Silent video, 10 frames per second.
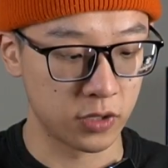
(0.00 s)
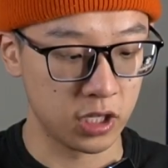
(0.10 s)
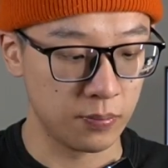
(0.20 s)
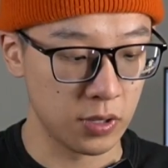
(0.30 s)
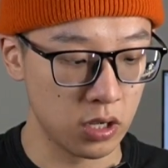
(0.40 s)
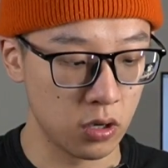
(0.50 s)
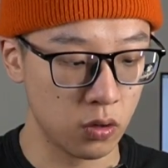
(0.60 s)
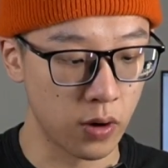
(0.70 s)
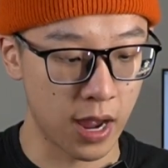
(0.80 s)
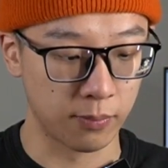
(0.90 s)

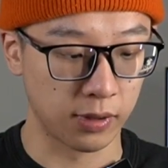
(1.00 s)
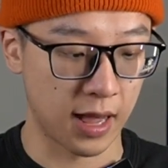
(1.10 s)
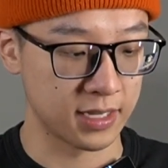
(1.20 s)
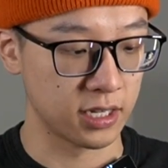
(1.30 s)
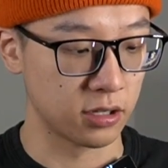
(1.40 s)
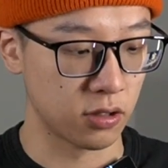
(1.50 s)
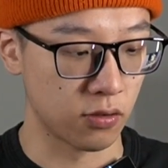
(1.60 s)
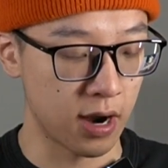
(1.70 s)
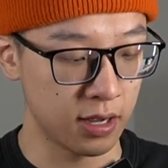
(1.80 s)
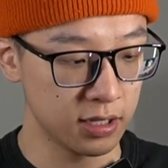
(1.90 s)
TPU and plastic
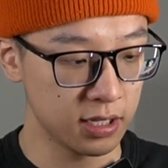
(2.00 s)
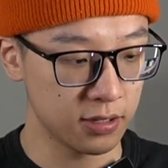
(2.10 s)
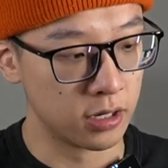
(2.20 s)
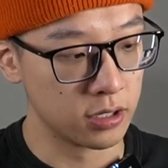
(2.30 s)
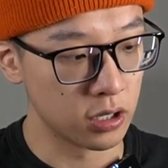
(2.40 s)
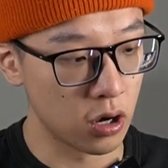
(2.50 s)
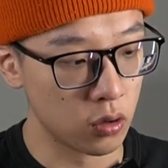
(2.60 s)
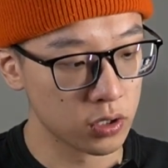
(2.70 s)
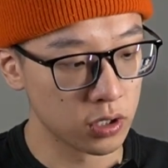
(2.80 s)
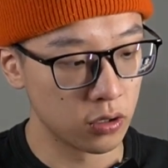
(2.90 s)
threads. There's
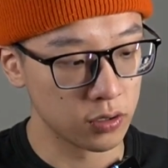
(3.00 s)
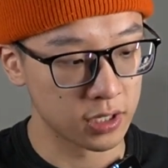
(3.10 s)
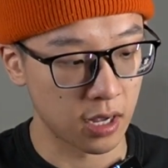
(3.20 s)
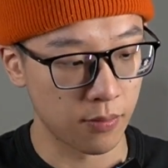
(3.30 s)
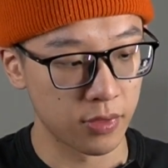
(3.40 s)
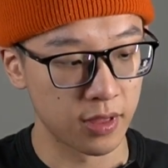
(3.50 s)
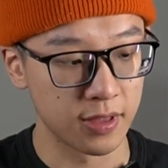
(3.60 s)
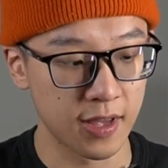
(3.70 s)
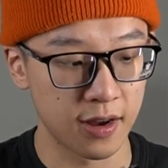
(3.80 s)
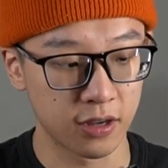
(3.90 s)
also some
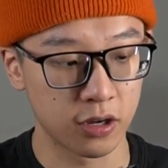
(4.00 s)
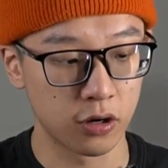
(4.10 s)
synthetic